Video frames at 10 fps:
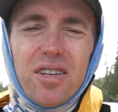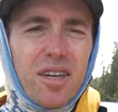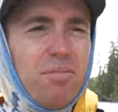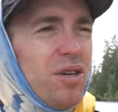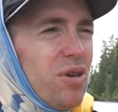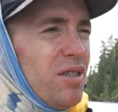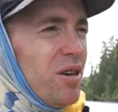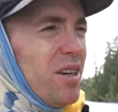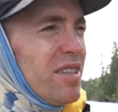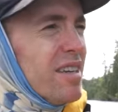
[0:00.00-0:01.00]
it can be quite
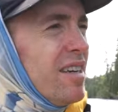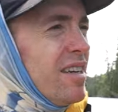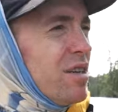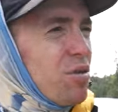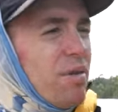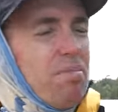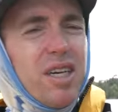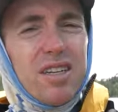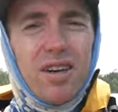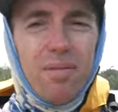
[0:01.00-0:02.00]
daunting. So I
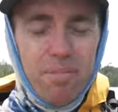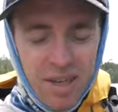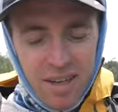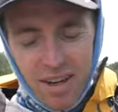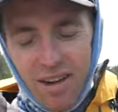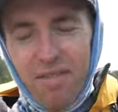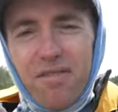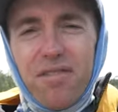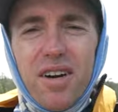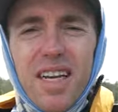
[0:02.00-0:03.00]
picked up a
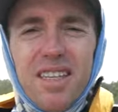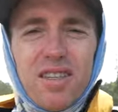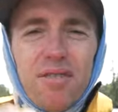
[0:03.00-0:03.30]
Friends of